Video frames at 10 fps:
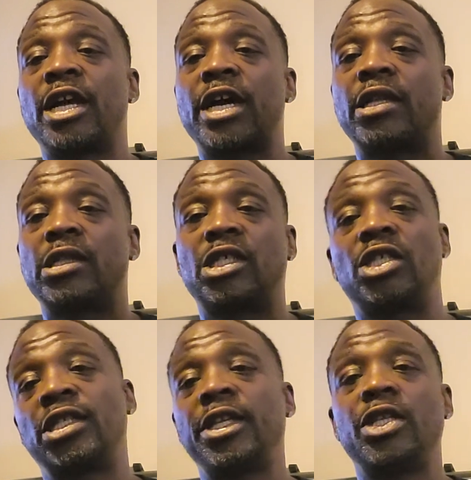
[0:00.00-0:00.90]
and I got to
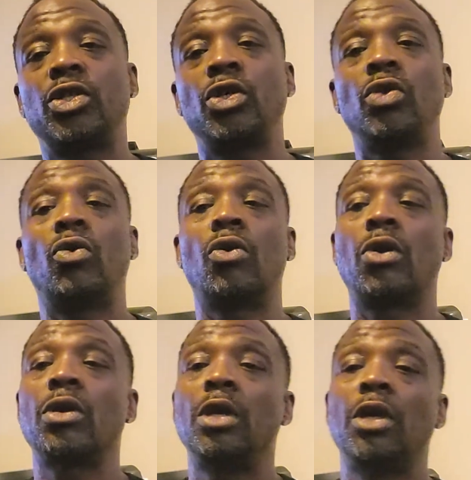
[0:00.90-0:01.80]
send it to you,
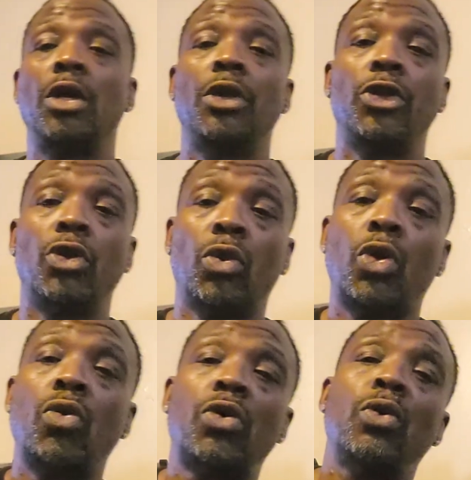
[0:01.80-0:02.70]
or you're
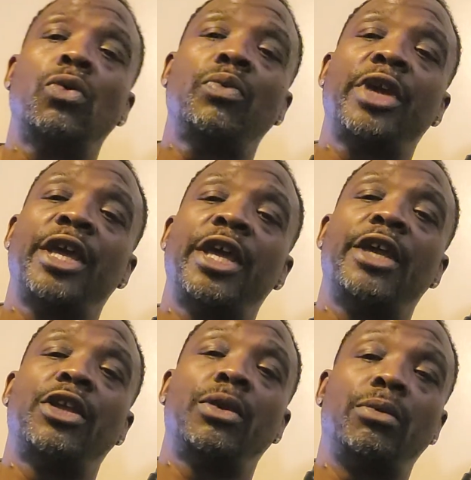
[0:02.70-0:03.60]
local
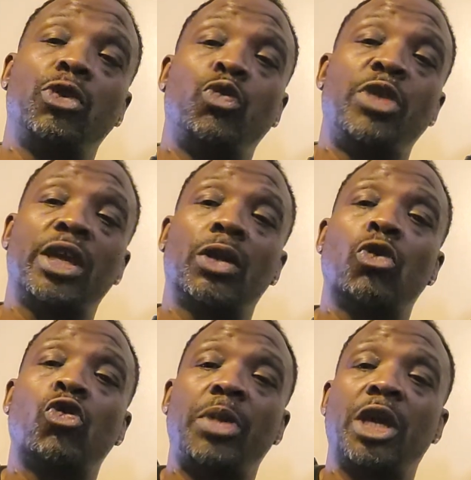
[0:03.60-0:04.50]
and you pick
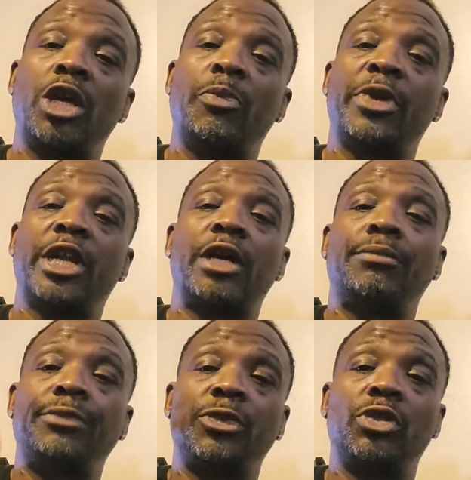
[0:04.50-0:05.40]
local pickup and I
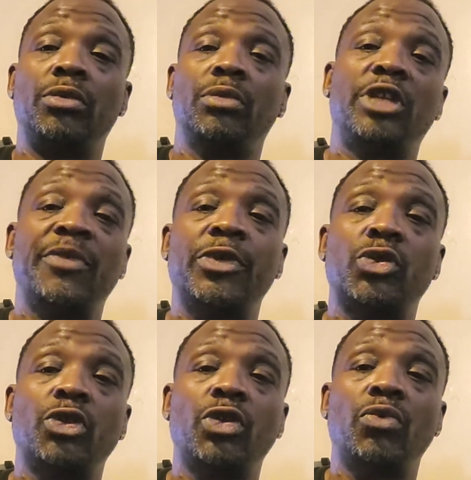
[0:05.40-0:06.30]
give it
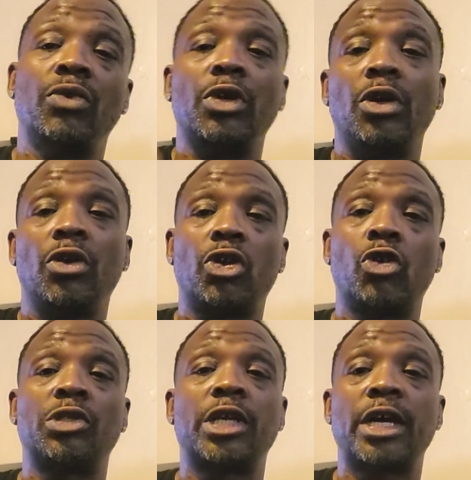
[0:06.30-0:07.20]
to you
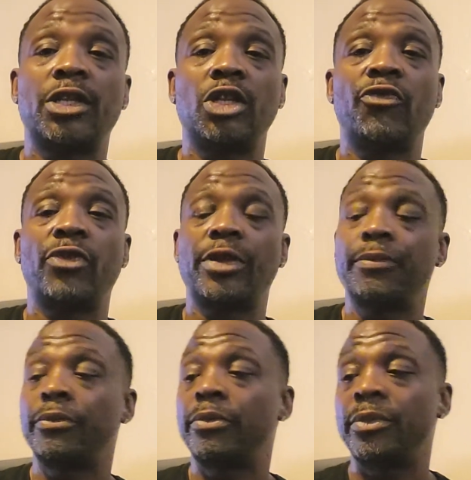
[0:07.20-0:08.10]
curbside delivery.
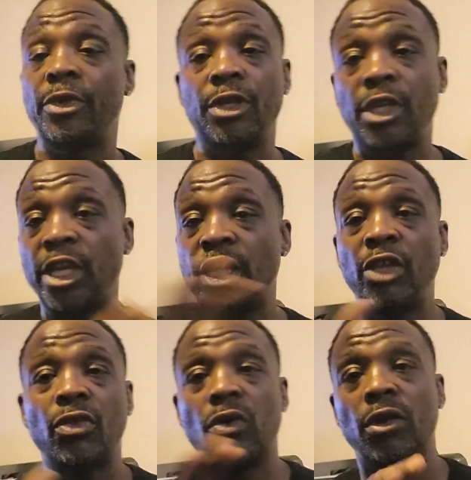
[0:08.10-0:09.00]

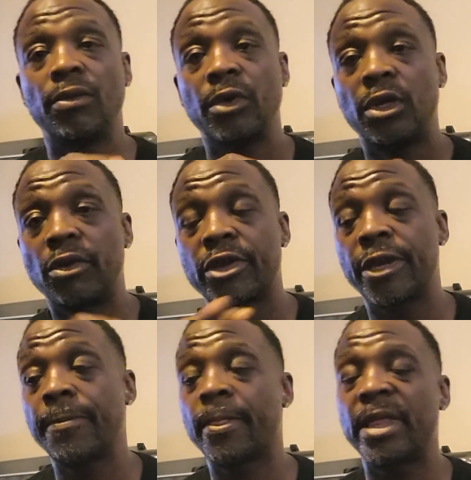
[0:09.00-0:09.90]
Either or.
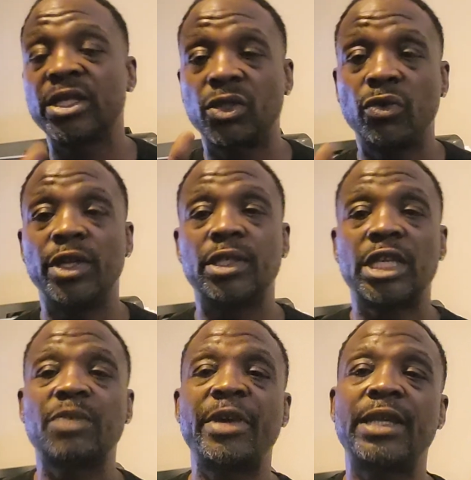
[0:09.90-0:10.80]
Okay, let's do this.
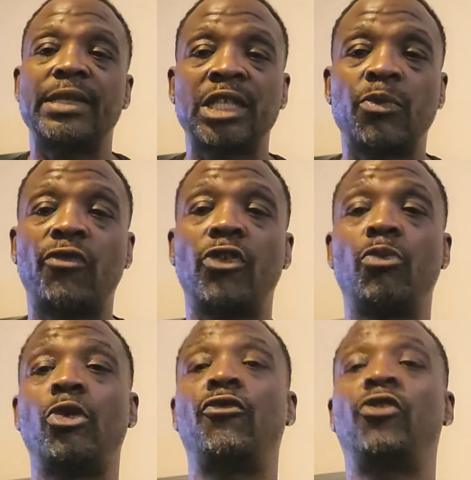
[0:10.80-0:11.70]
Let's make it simple for the
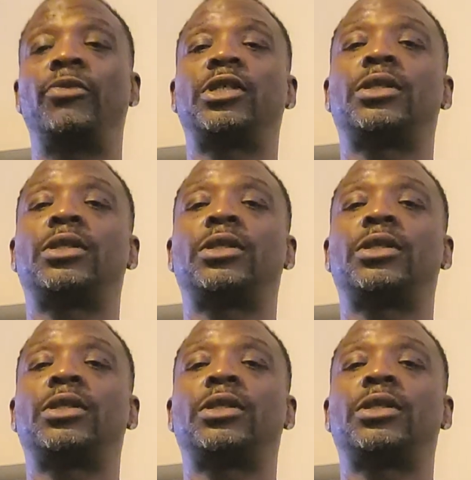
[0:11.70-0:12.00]
both of